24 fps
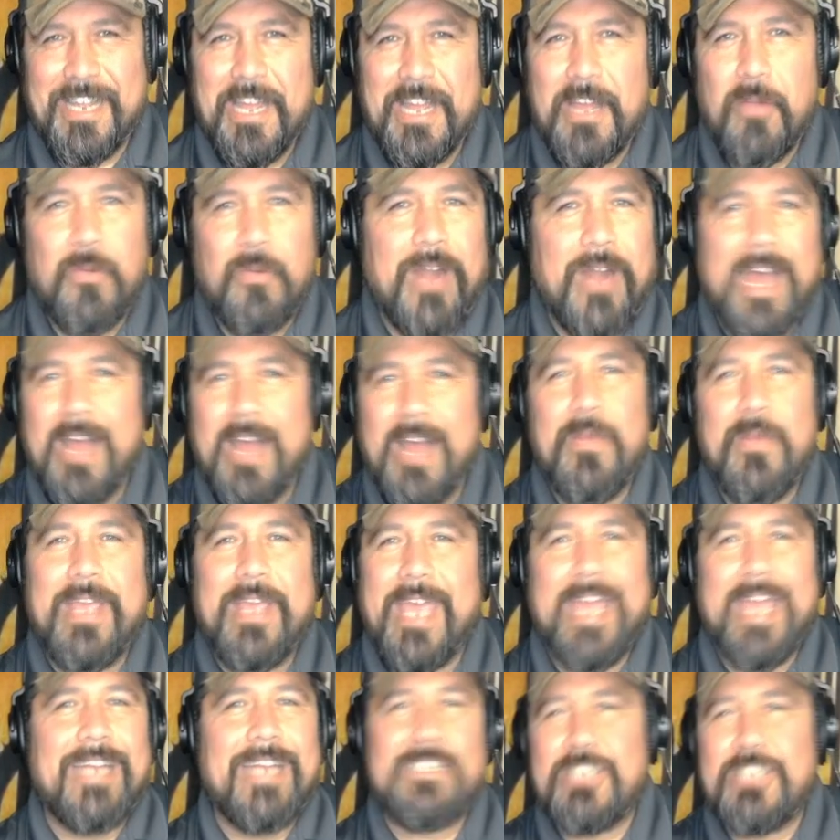We
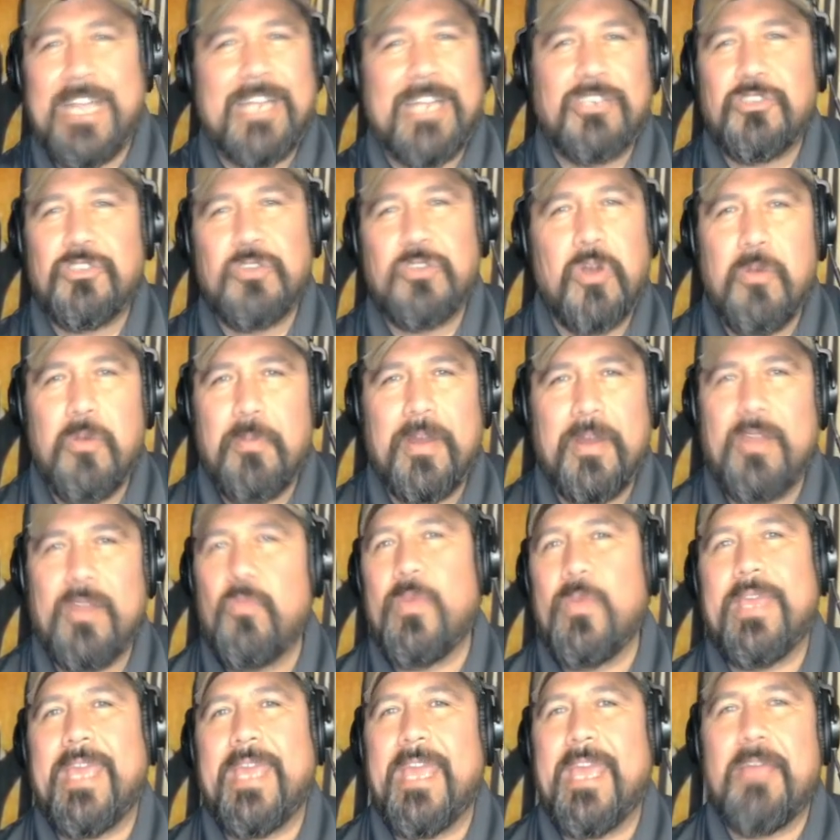can't change nobody.
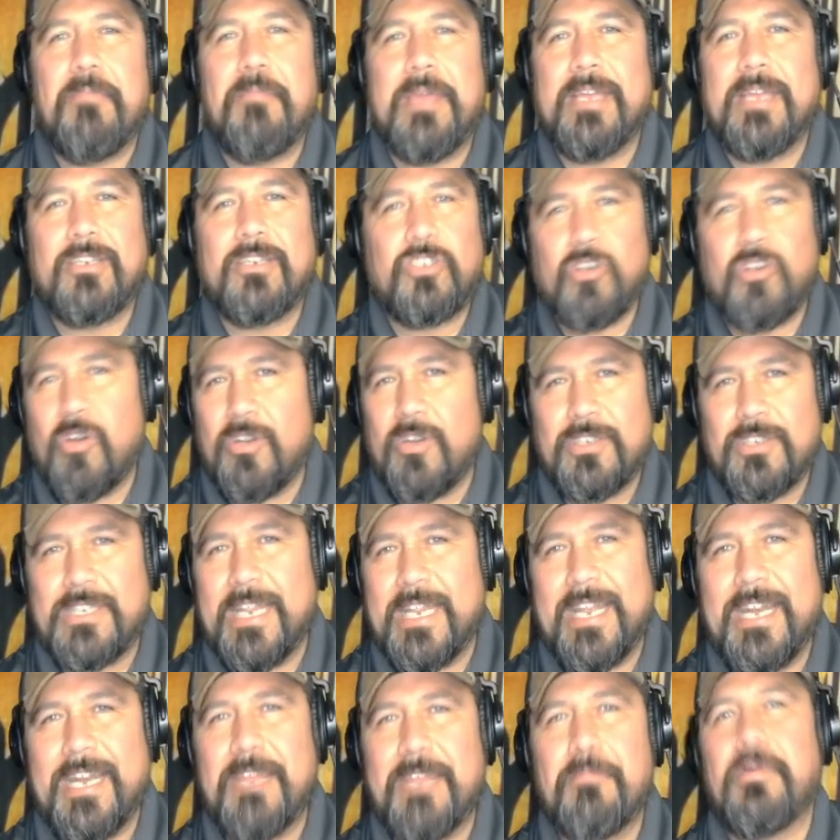We can't be in charge of
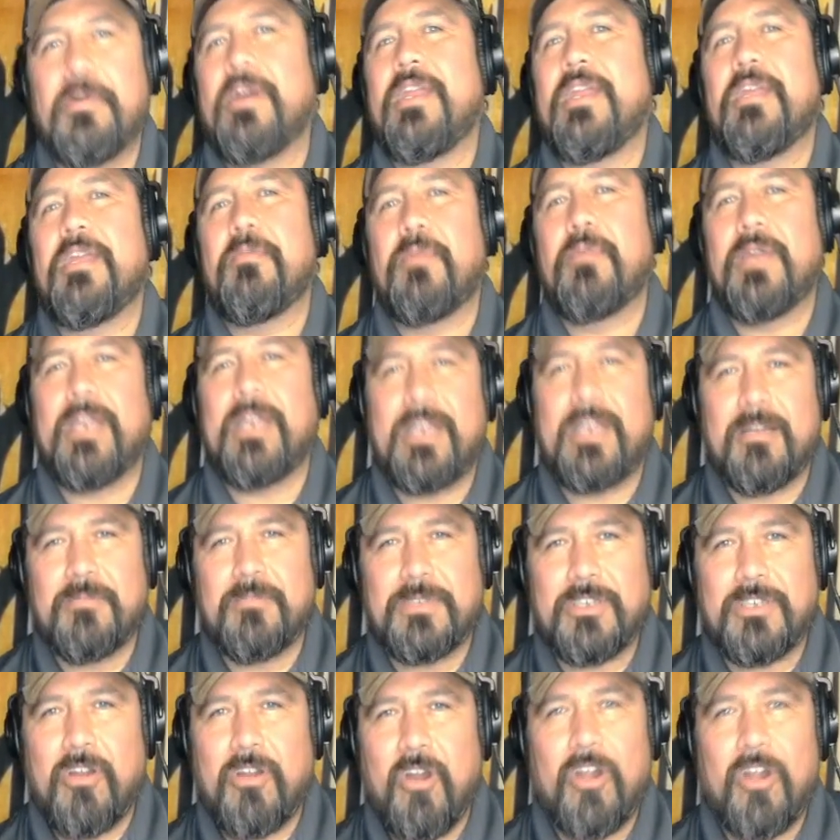anybody. When it
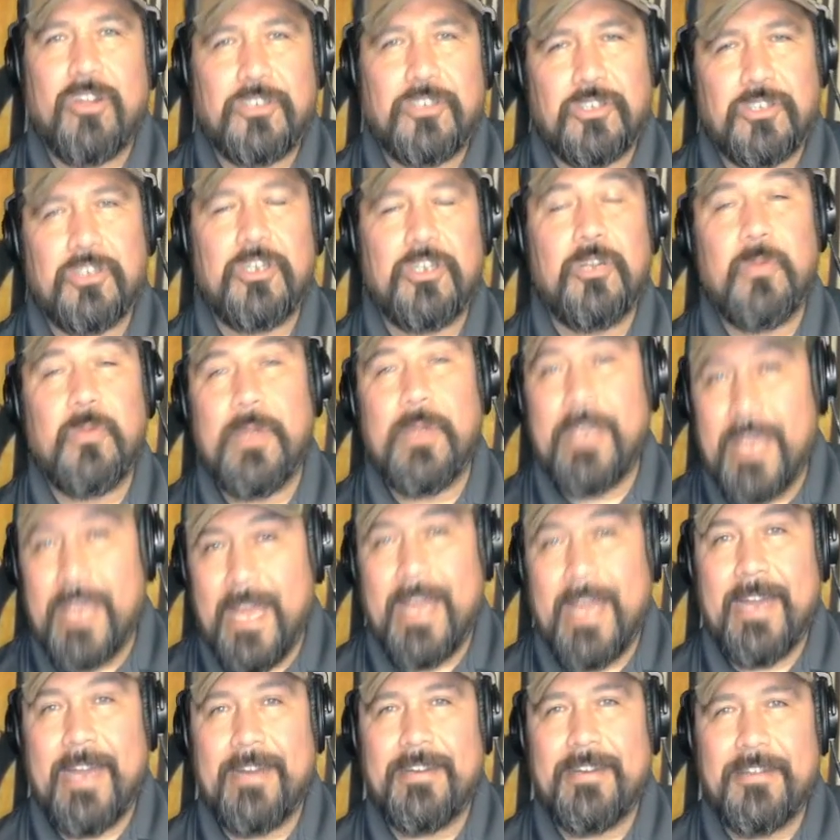comes to our journey, we
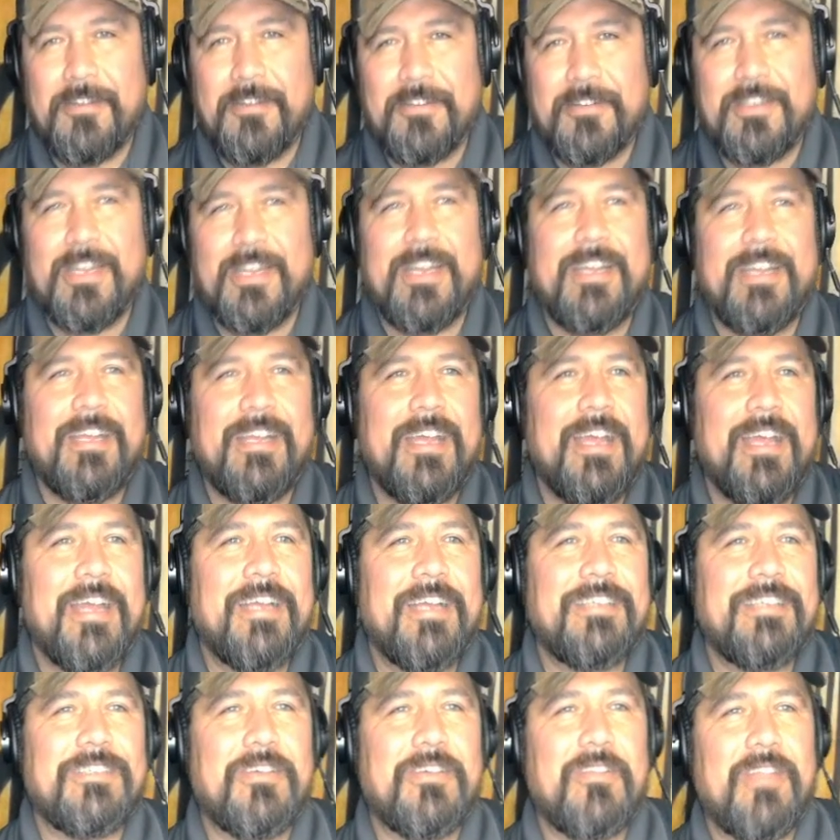can. Okay.
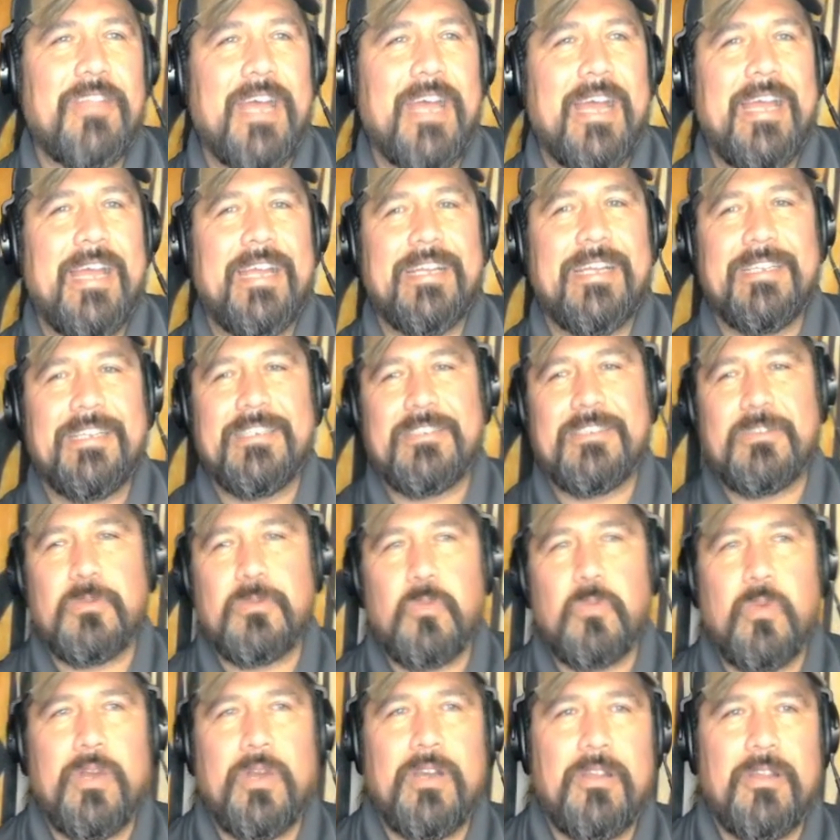So that is
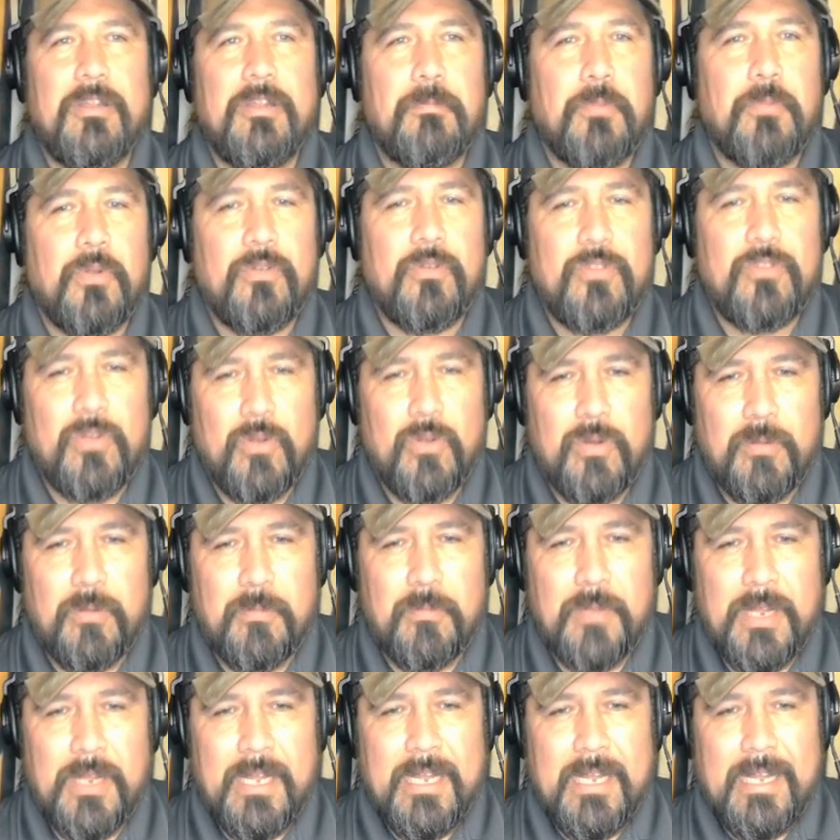where the birth
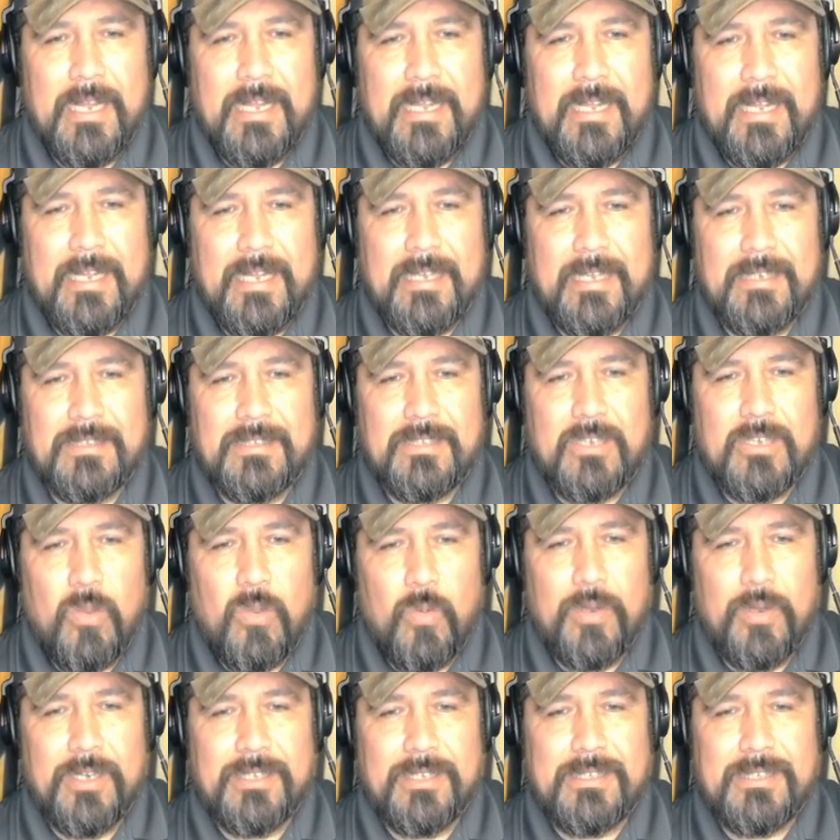totem is
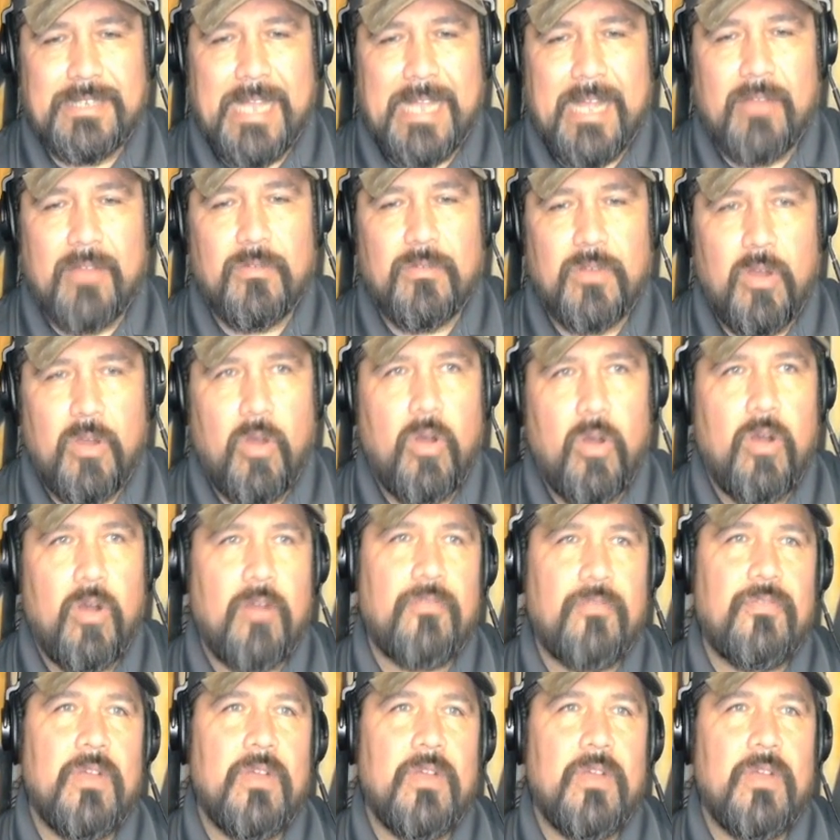going to sound off.